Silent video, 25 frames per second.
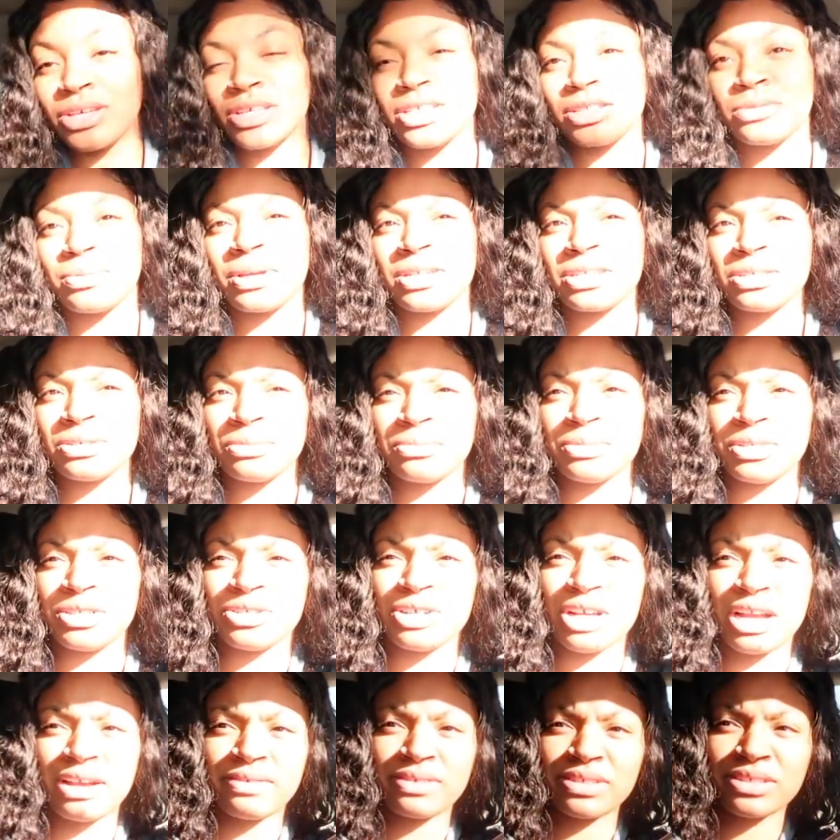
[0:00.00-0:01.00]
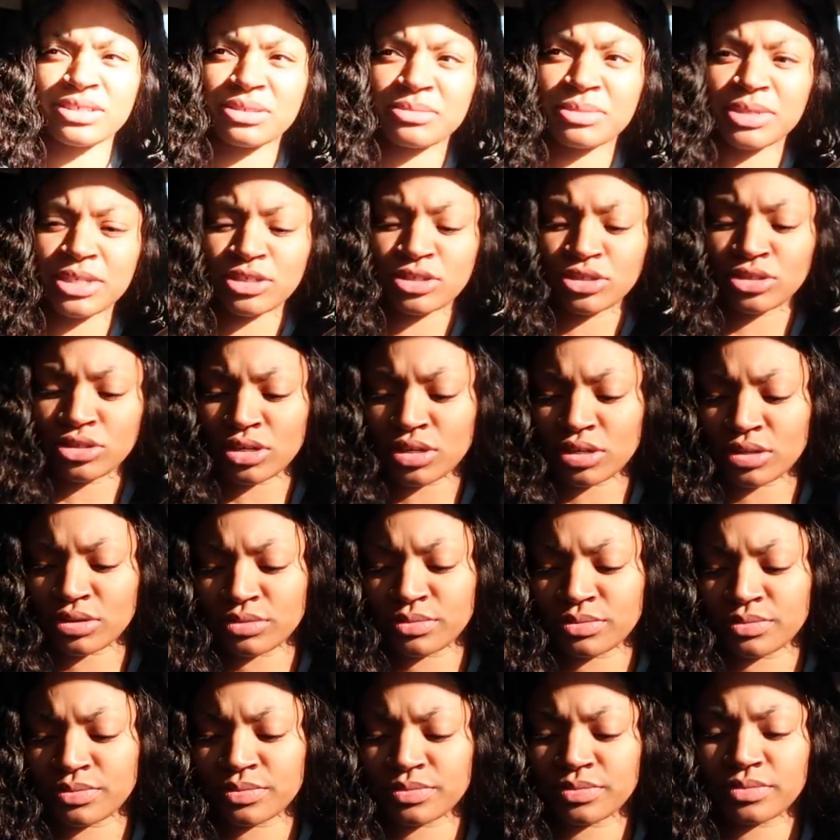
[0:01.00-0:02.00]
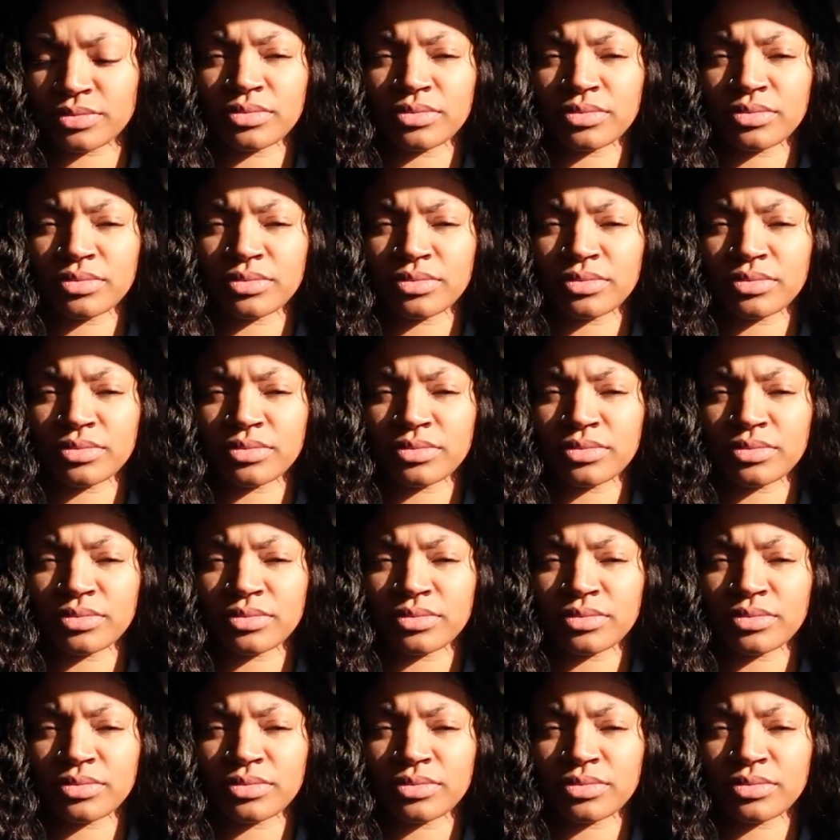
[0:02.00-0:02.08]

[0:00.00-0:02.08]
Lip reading: especially with me traveling so much. So